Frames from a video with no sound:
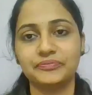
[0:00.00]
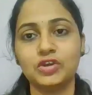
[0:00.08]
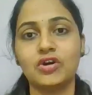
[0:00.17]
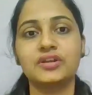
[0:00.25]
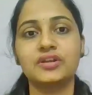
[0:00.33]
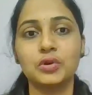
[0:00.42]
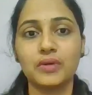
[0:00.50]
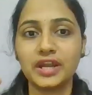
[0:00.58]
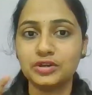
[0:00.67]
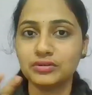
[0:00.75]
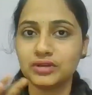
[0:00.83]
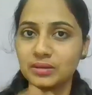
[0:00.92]
You are
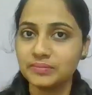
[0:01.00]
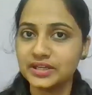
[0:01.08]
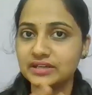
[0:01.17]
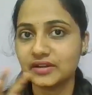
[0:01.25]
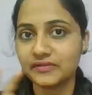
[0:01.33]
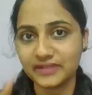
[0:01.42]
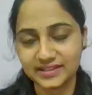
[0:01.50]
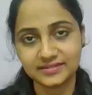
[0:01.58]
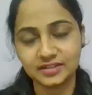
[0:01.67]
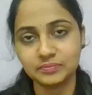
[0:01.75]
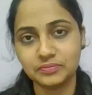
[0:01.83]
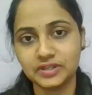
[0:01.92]
required to complete the
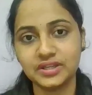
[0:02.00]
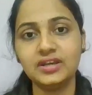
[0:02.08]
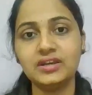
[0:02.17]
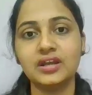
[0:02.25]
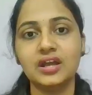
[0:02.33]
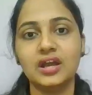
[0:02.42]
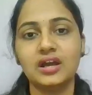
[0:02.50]
vesting period,